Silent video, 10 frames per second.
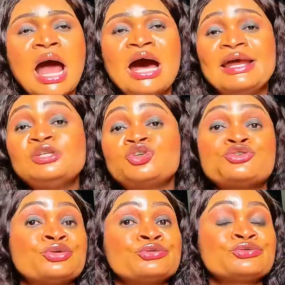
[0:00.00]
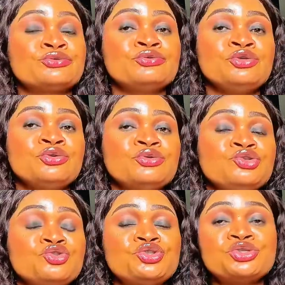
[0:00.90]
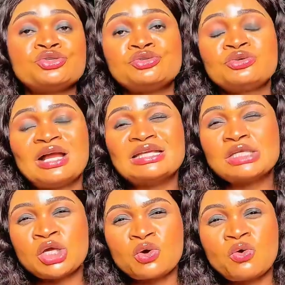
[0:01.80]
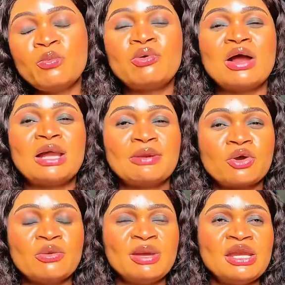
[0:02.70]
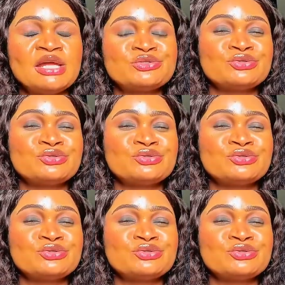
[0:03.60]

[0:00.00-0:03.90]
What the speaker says: and I just thought to introduce to you guys a combo I recommended